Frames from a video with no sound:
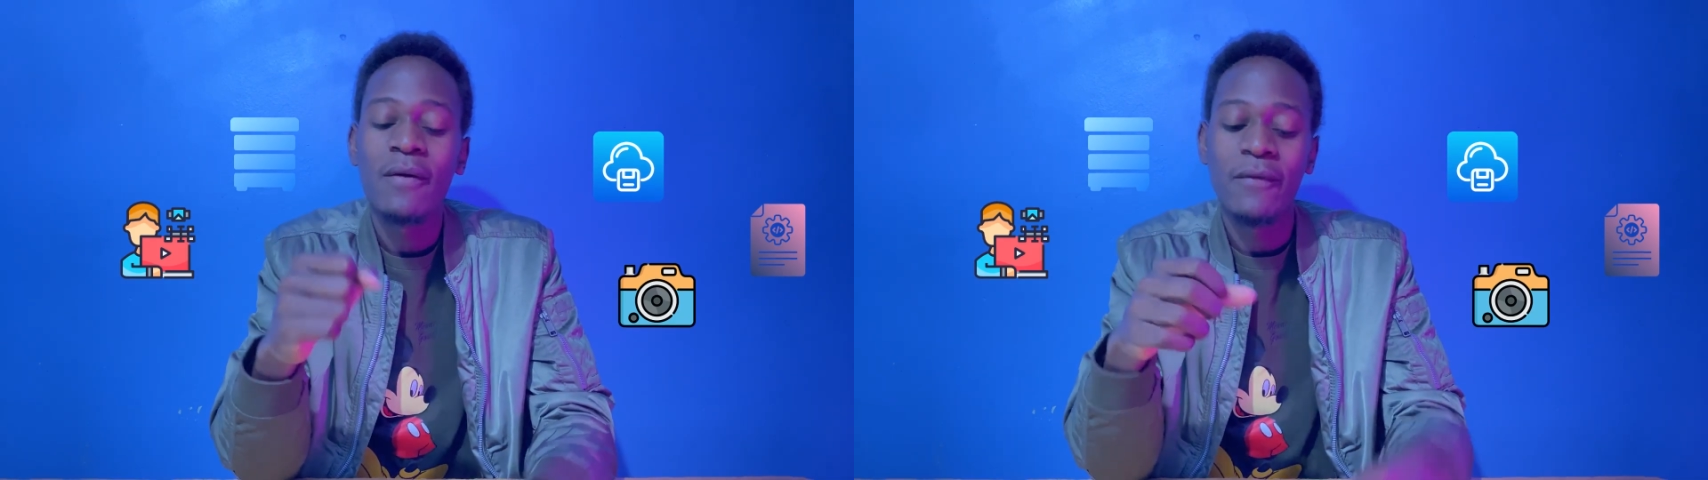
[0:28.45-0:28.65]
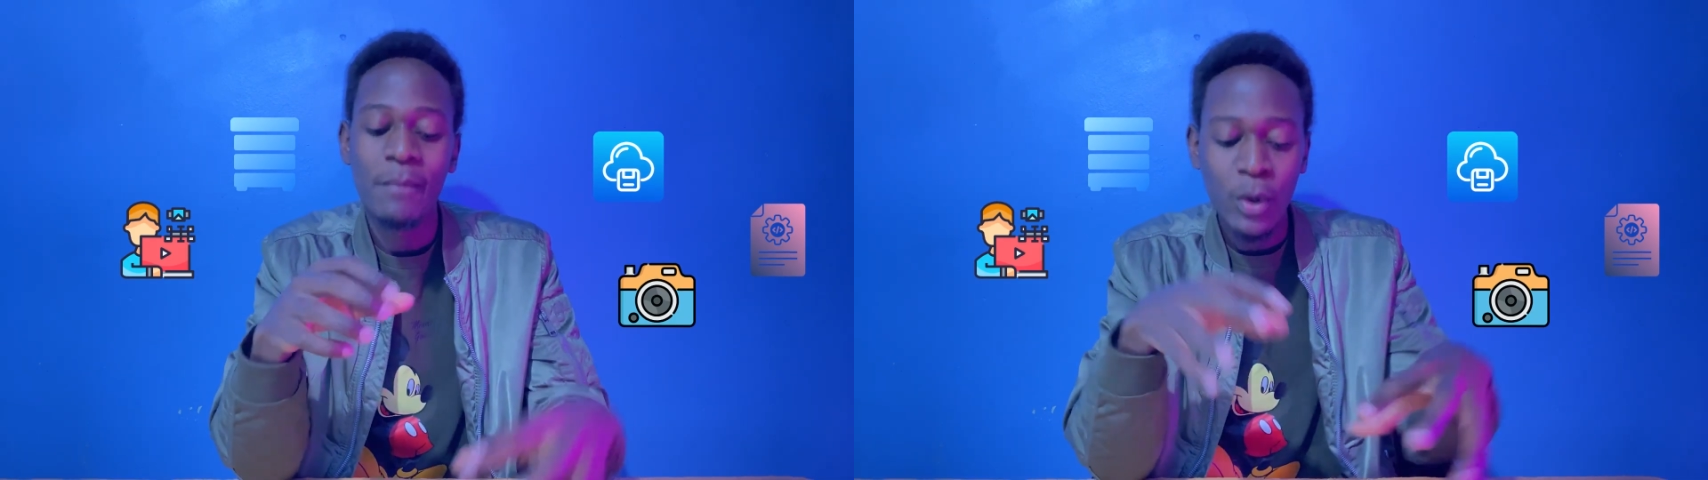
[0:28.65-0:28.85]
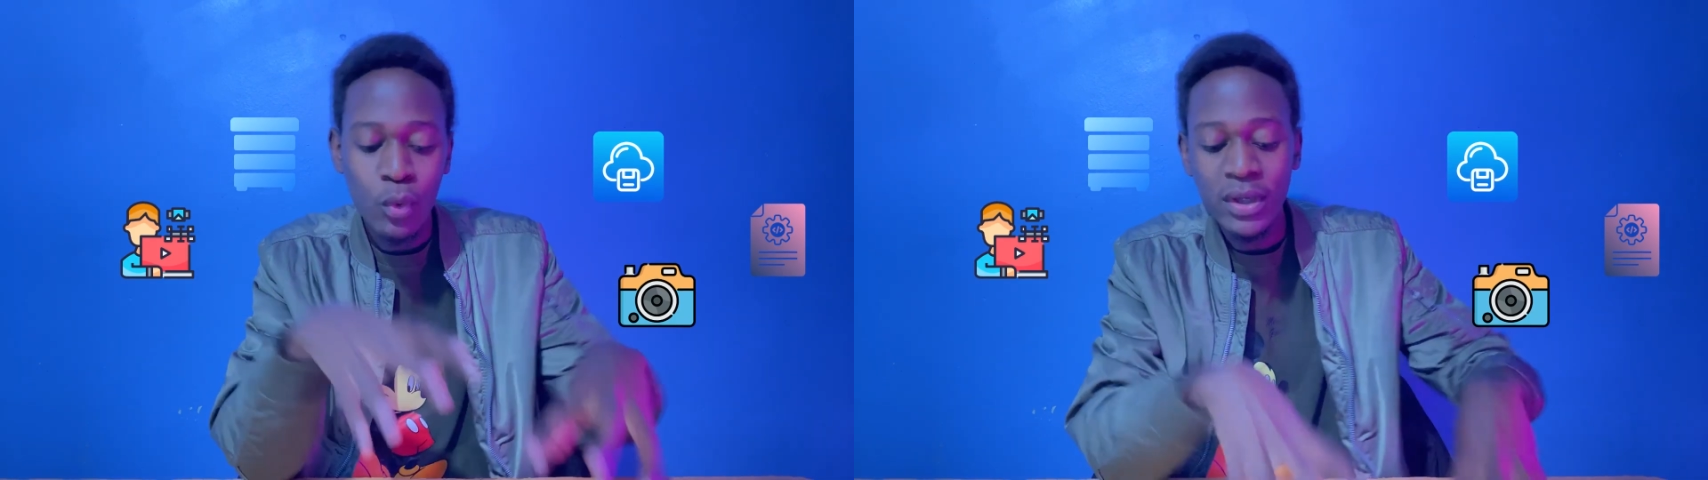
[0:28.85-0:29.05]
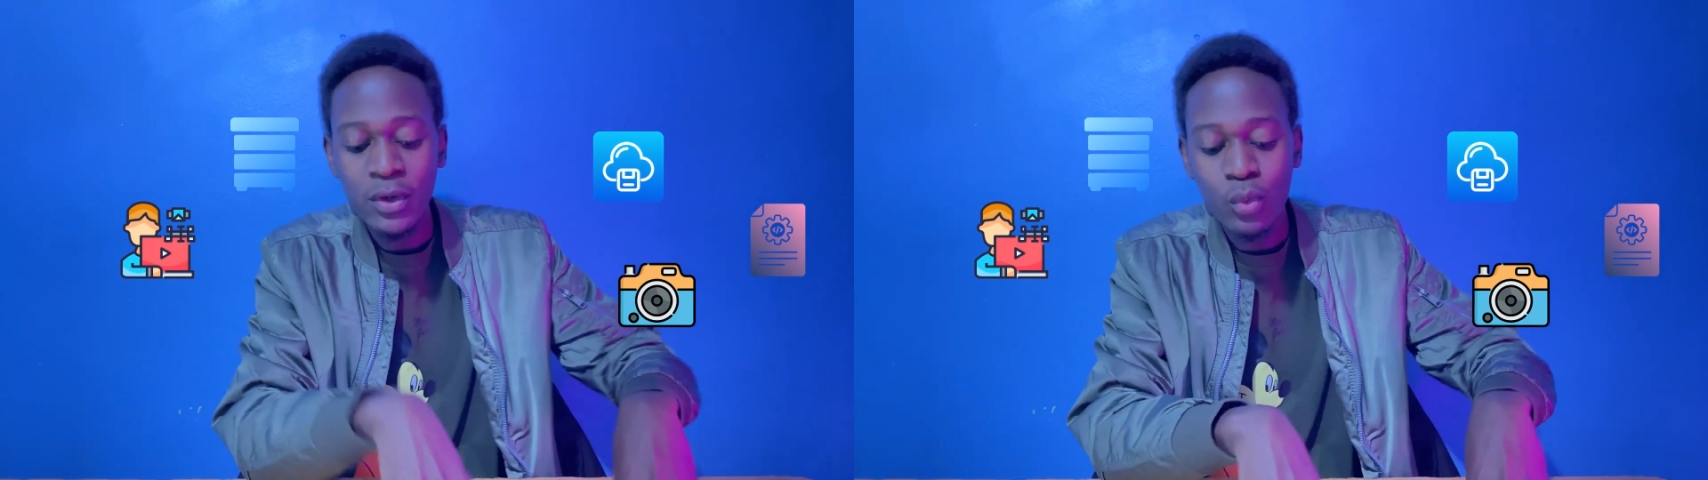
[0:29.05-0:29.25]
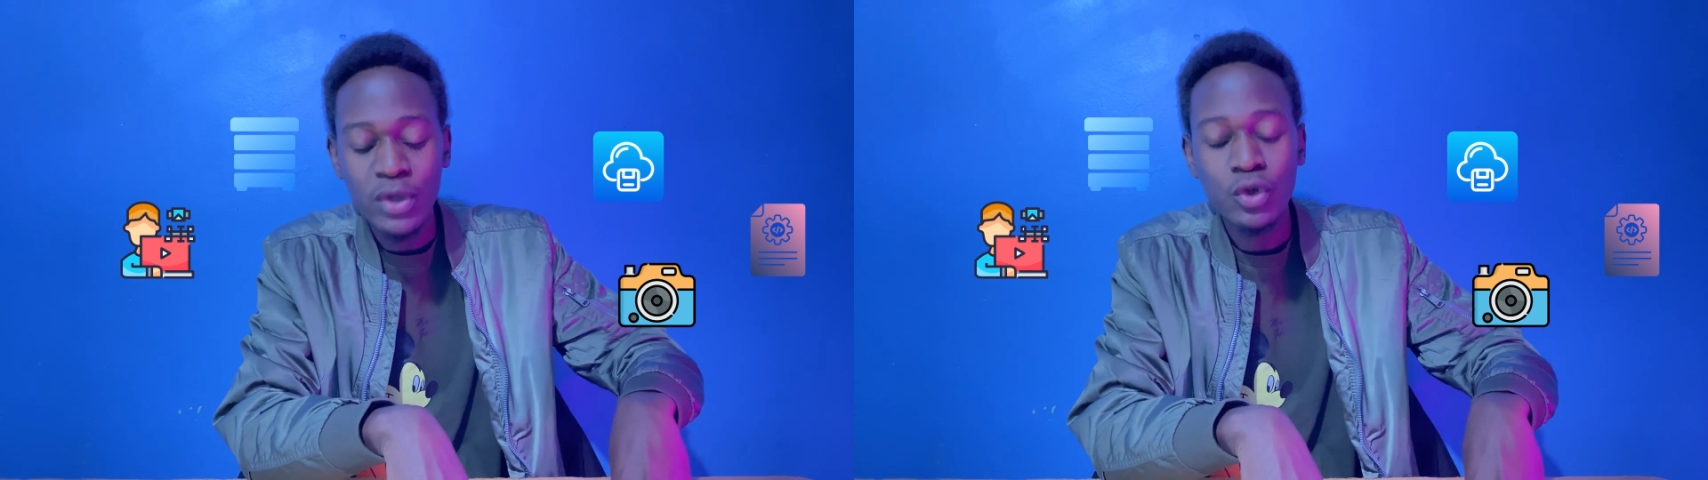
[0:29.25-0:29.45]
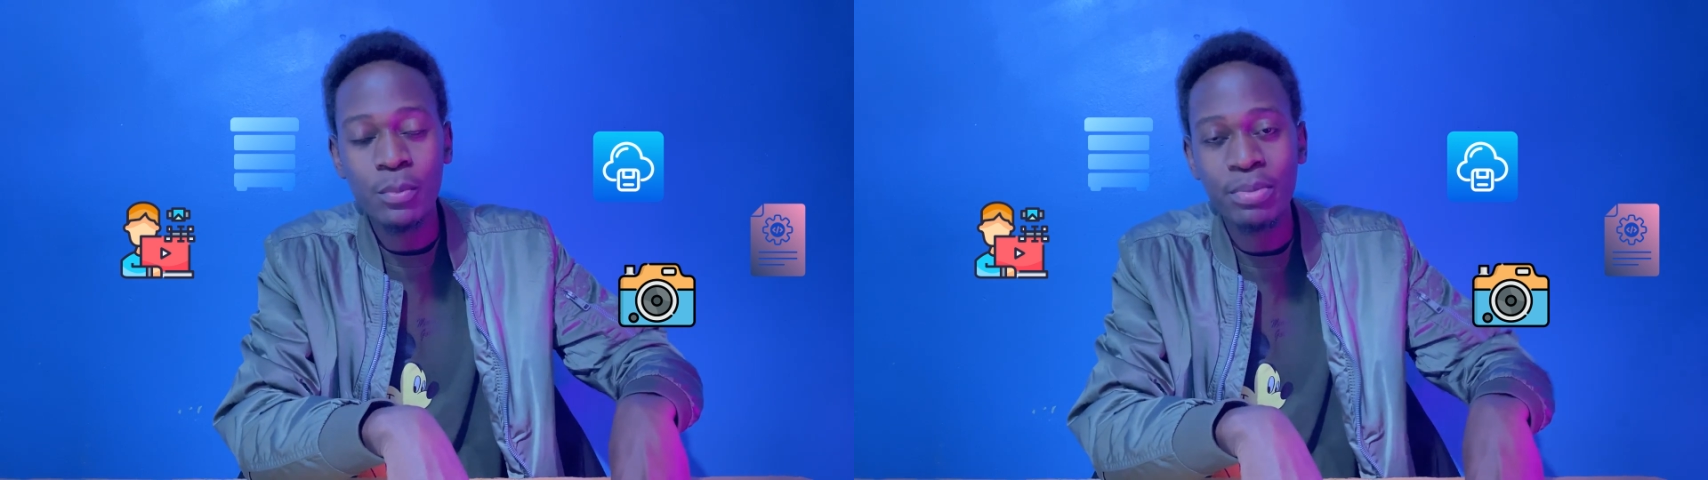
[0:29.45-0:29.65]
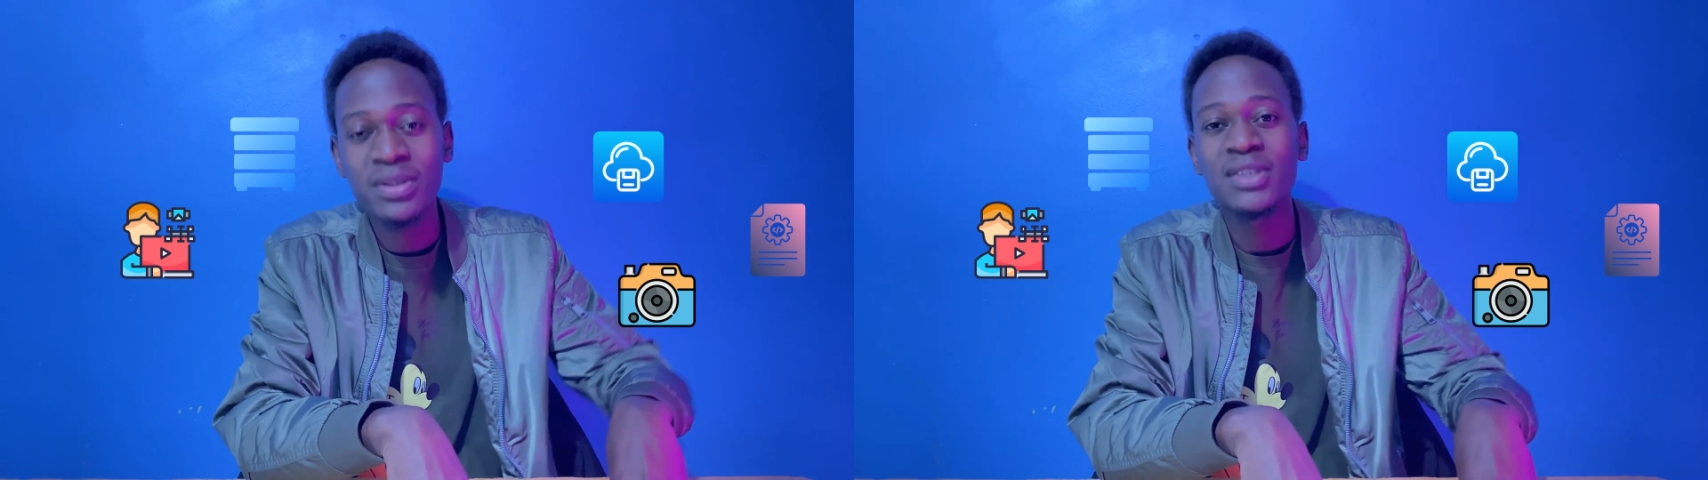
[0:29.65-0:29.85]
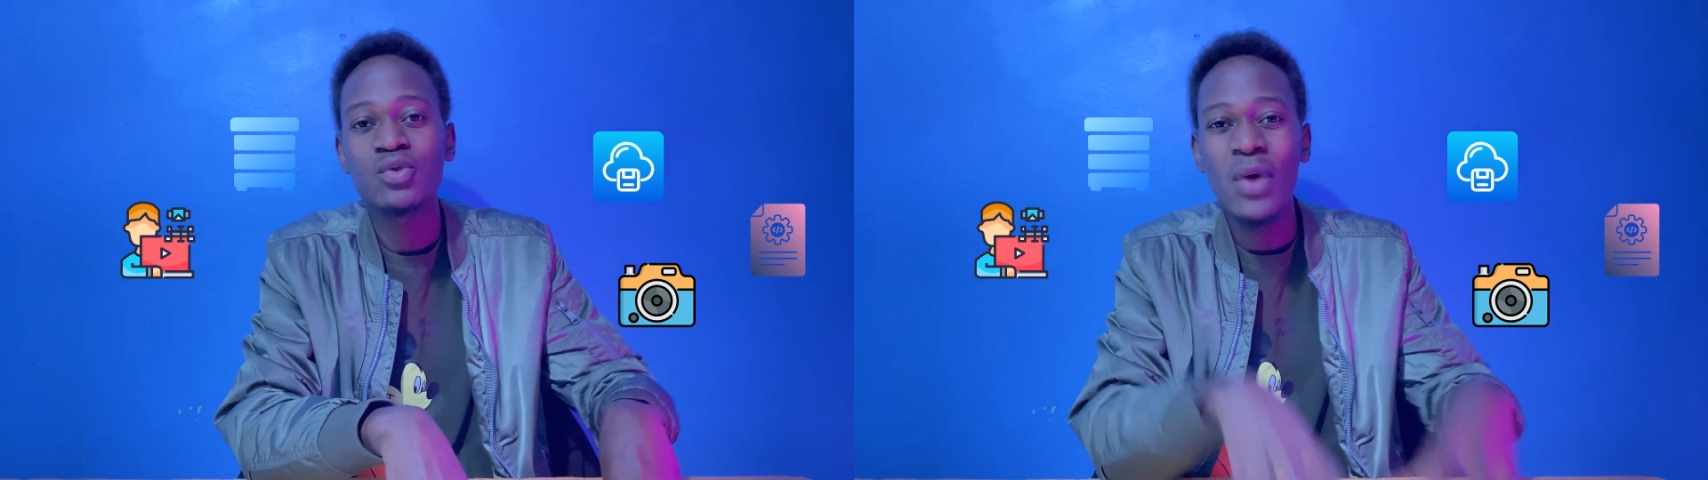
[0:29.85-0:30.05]
for my content creation
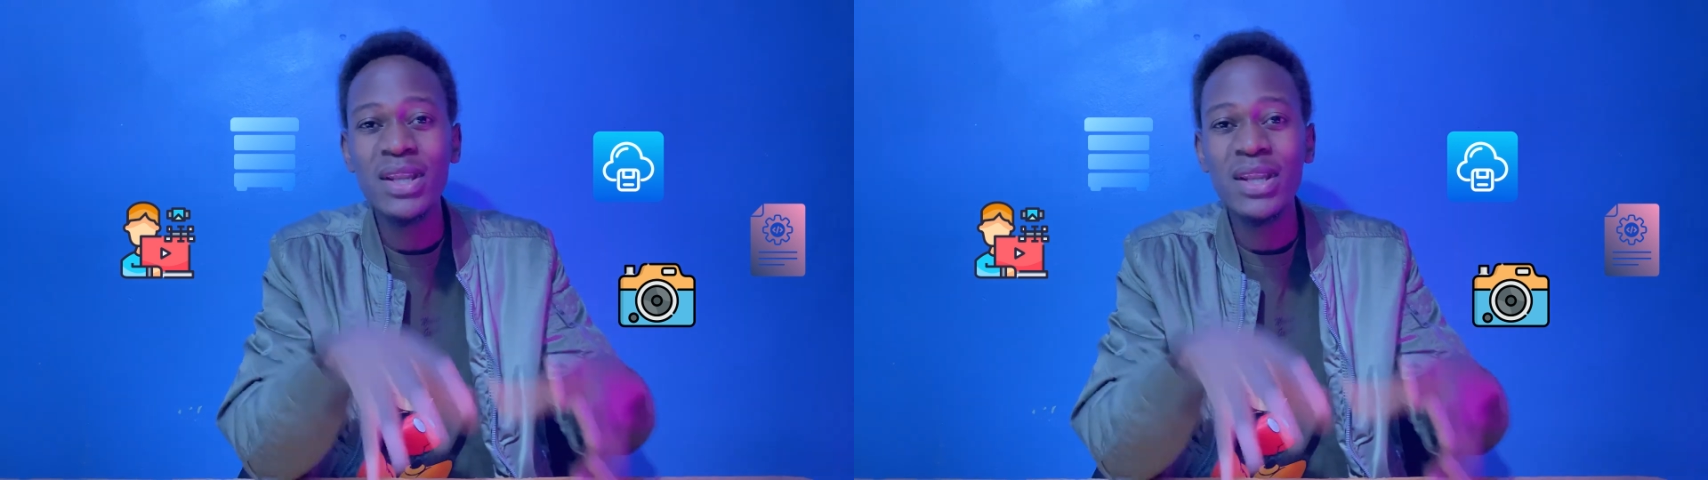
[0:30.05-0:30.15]
process,